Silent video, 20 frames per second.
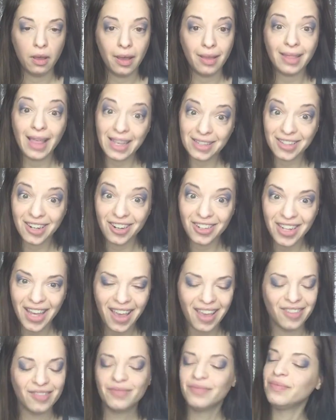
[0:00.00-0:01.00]
Last all
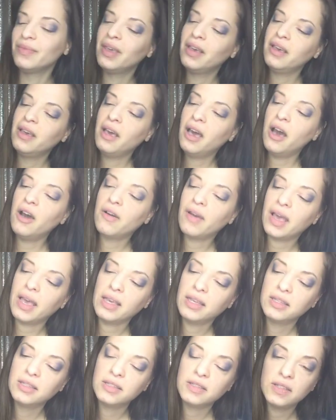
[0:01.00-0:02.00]
day.
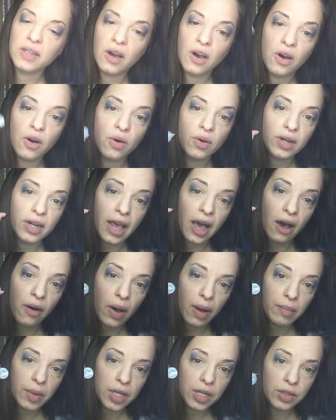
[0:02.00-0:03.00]
Okay, so now
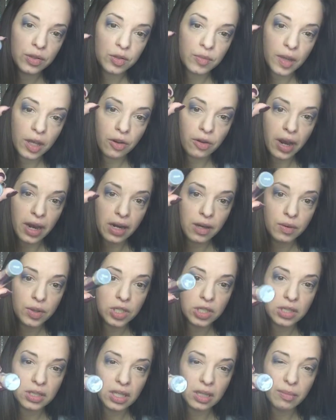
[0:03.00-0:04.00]
I'm going to use my granite,
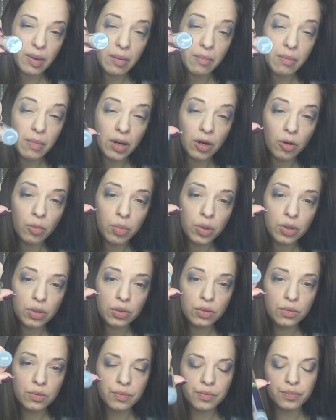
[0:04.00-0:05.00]
which is like my middle
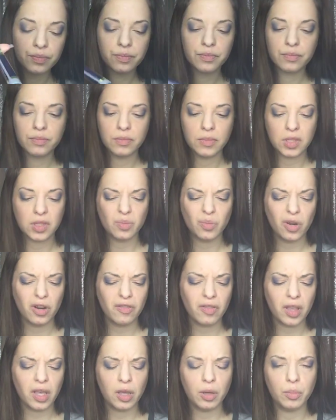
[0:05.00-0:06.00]
blue. It's more
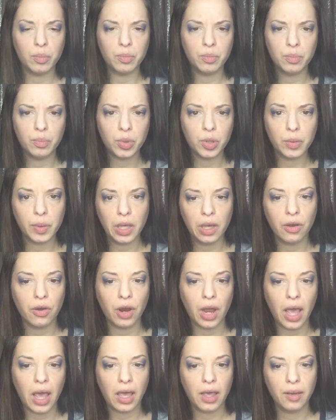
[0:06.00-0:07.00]
of like a bluey
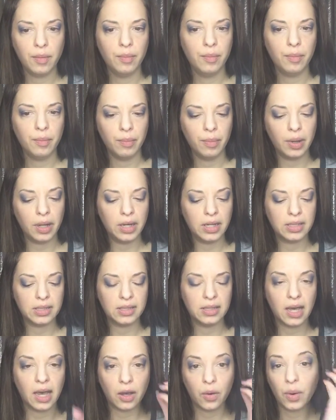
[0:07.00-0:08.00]
gray, but
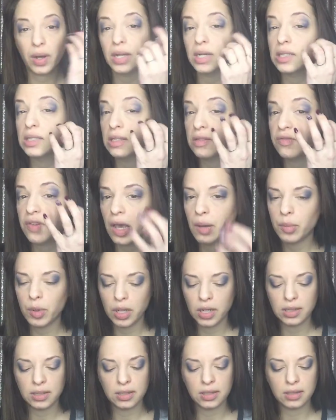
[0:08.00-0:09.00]
it's not quite as
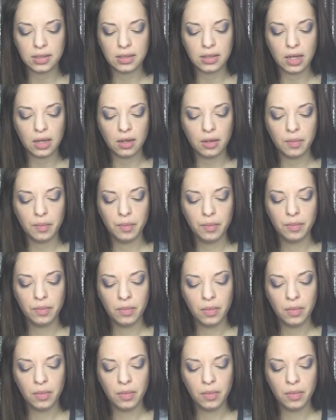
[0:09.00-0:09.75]
vibrant as this denim.